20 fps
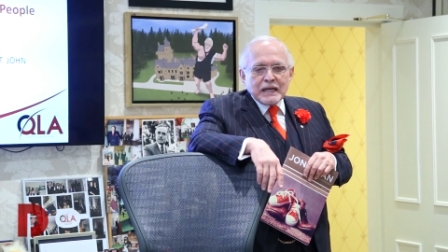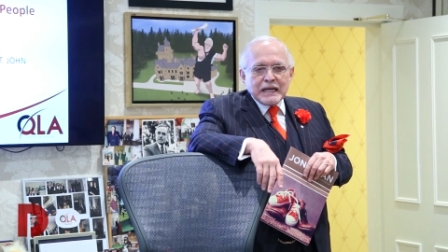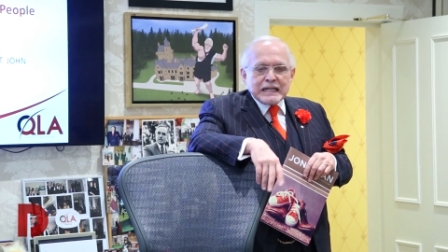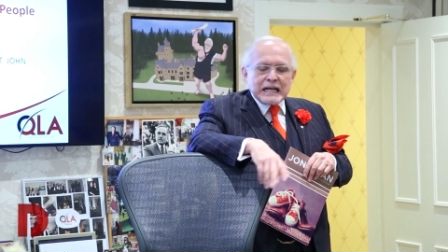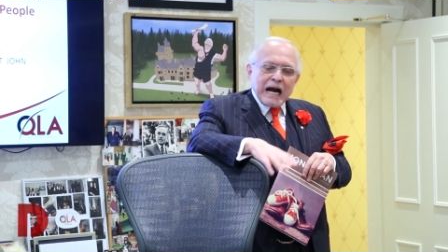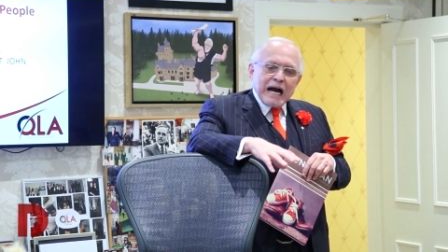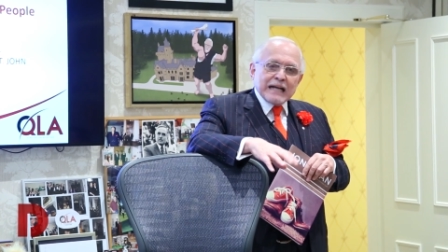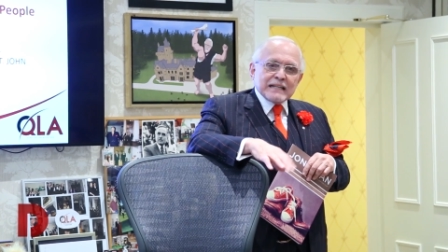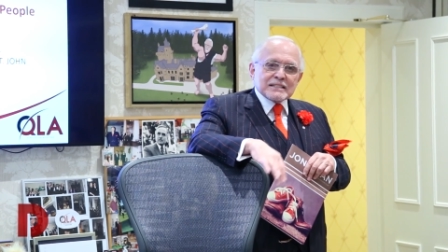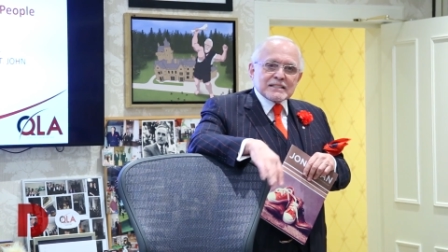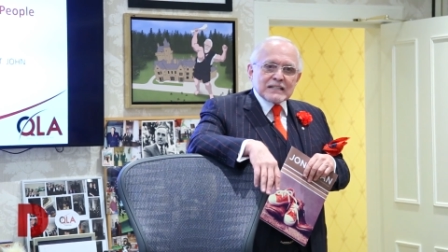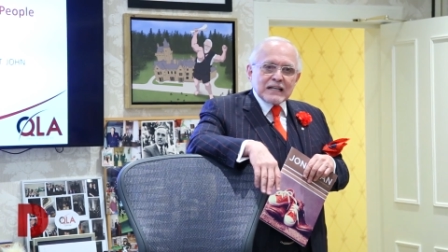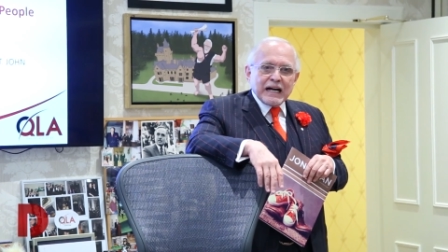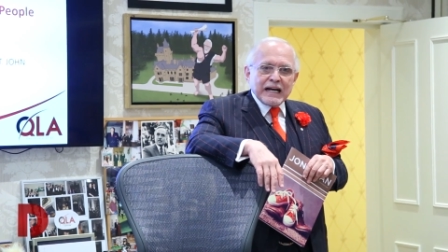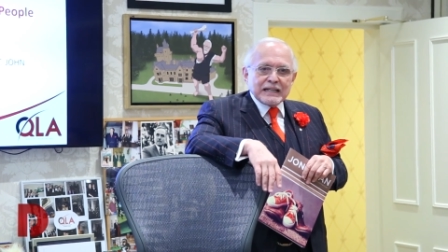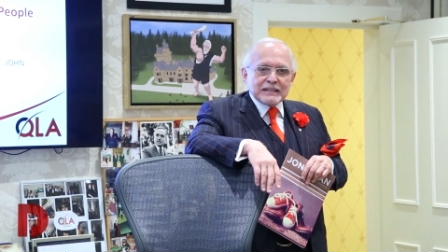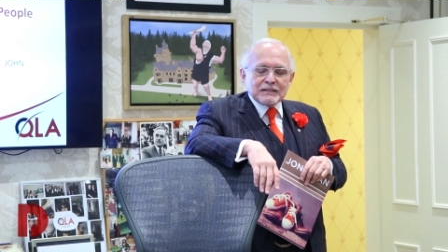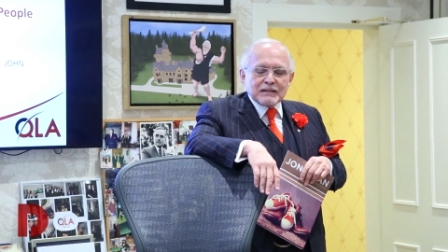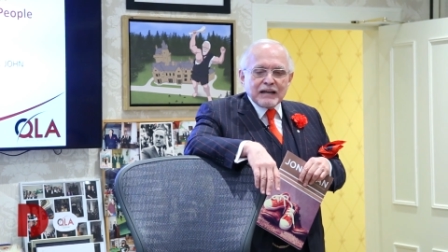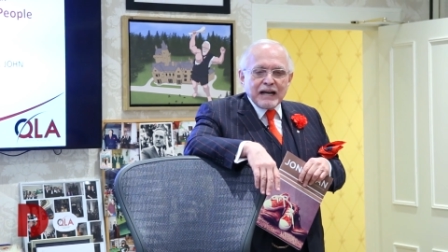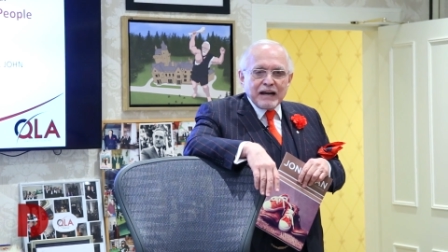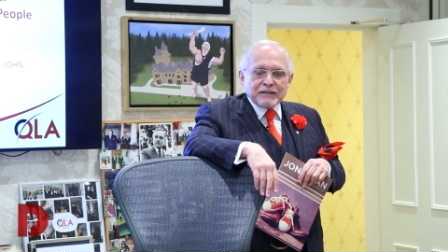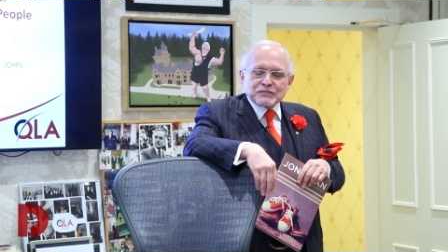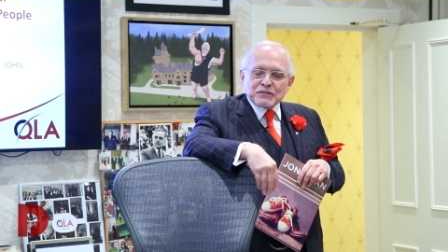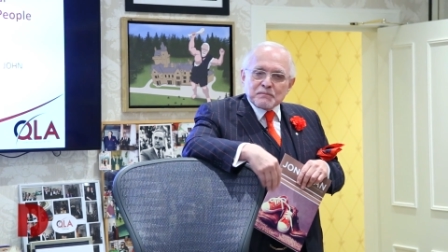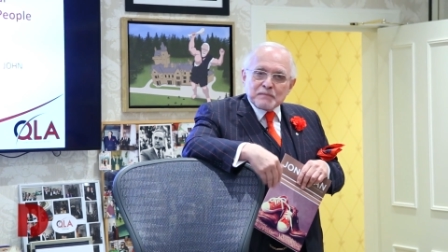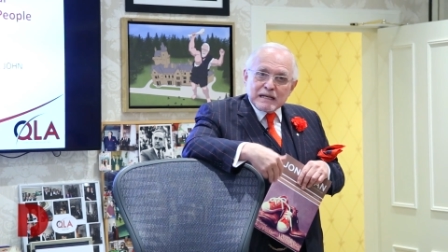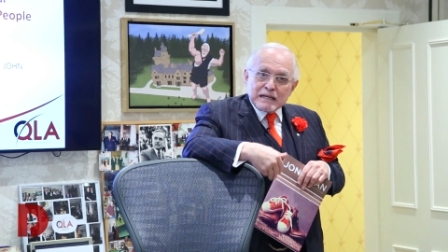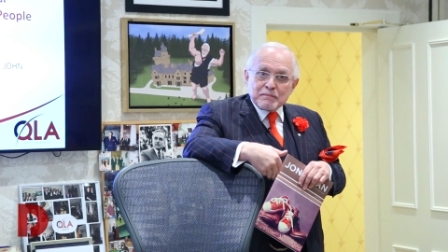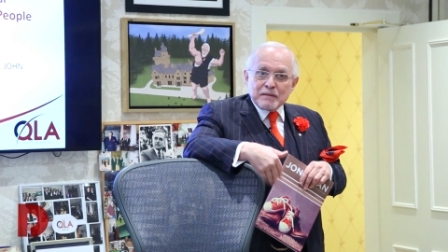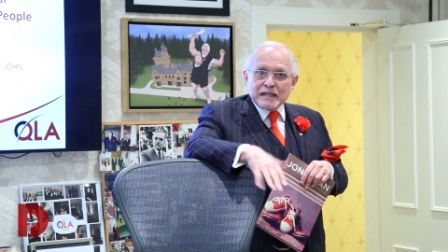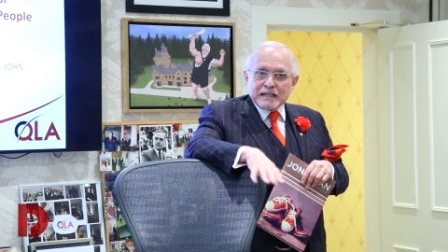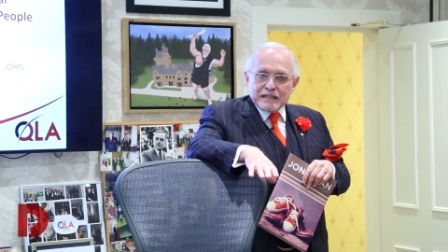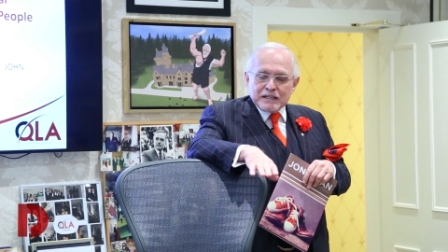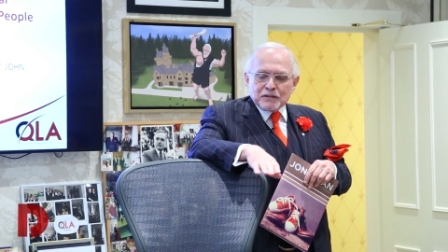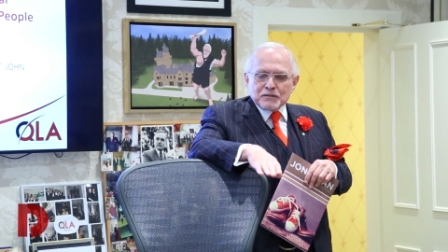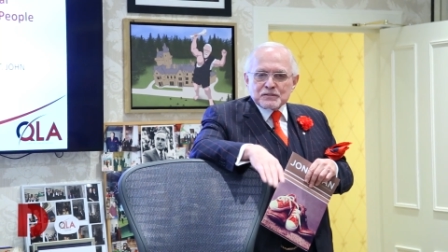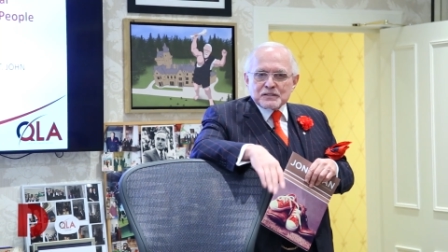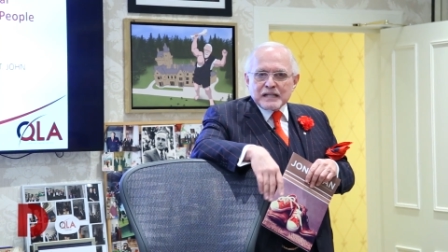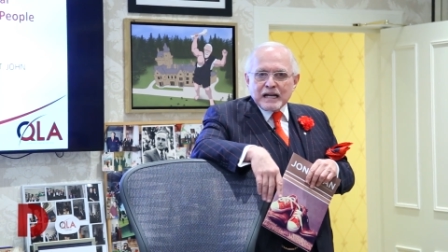In hindsight, after many, many
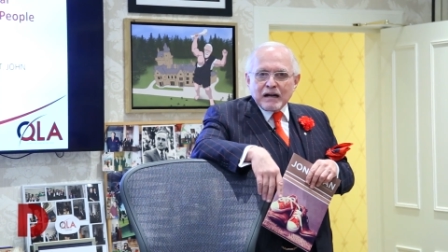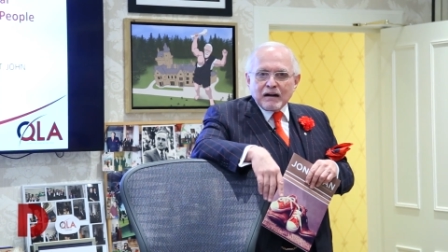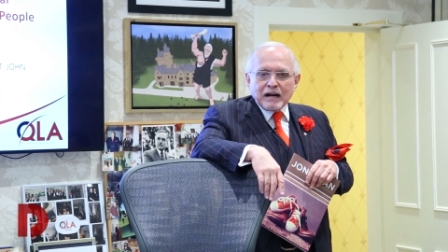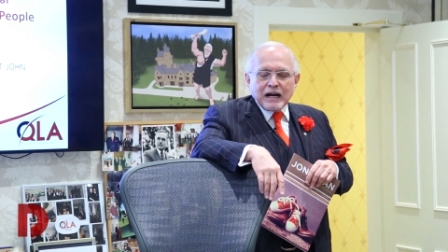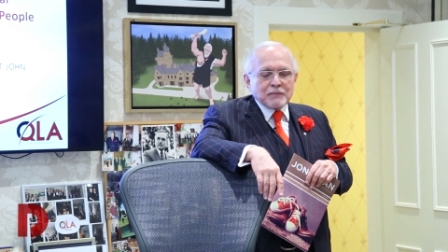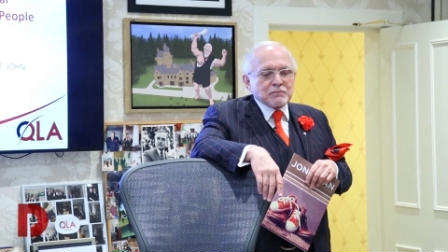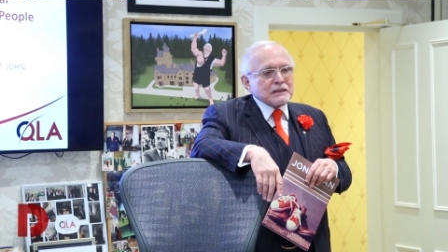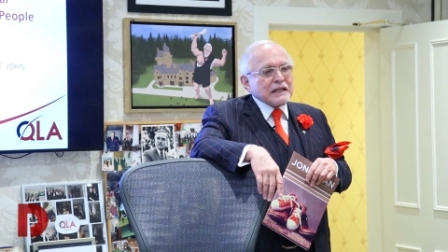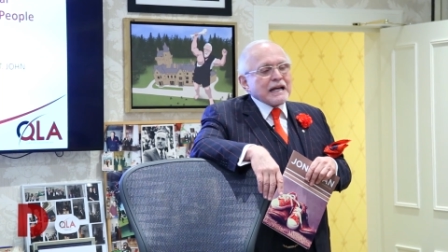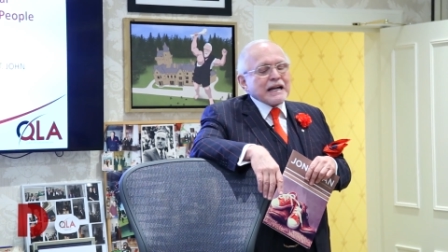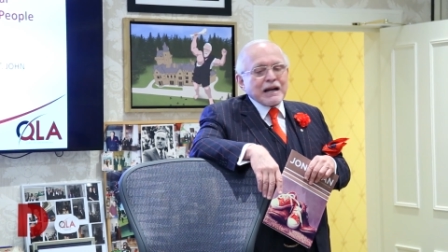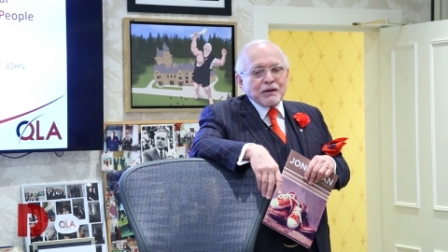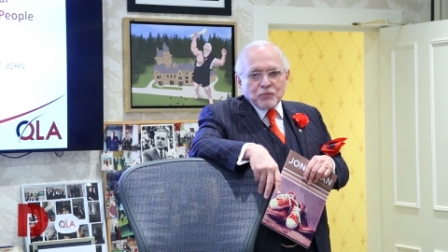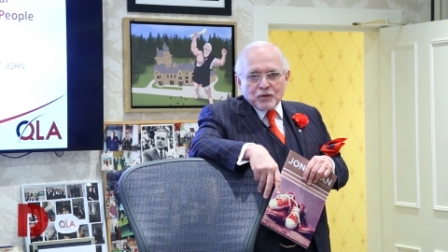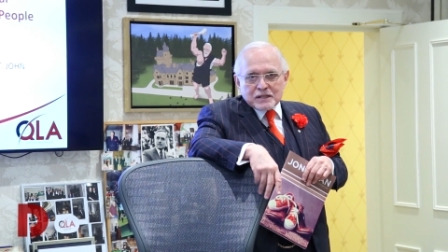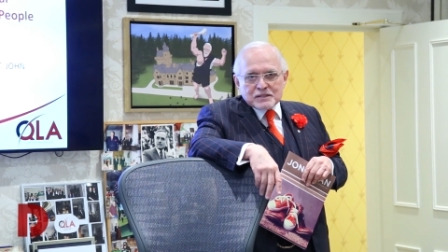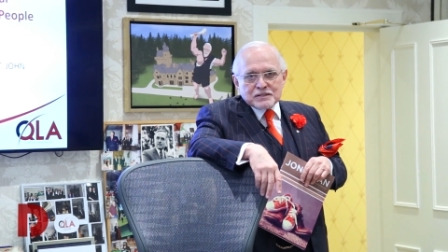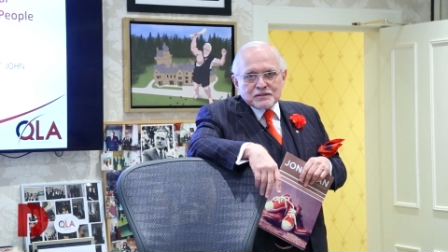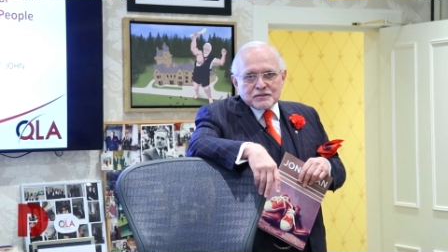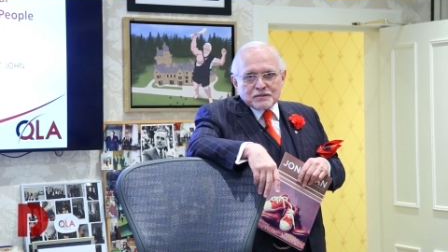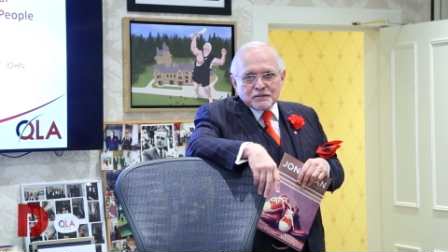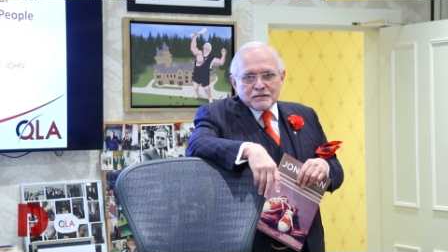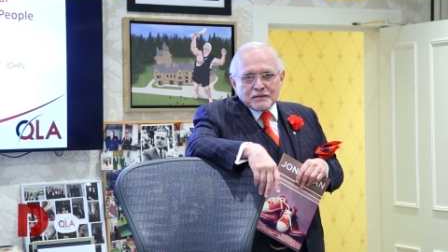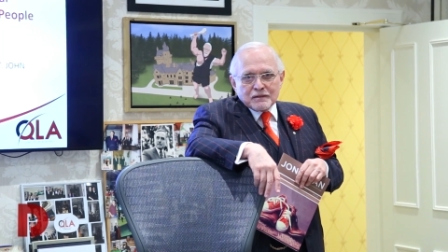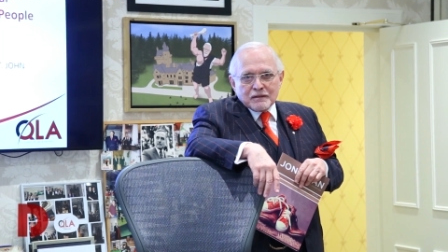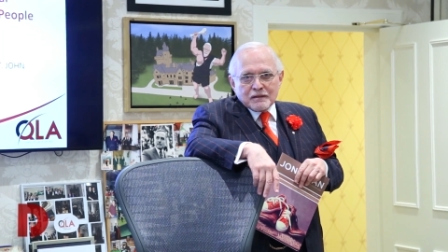years now, I'm glad I wasn't.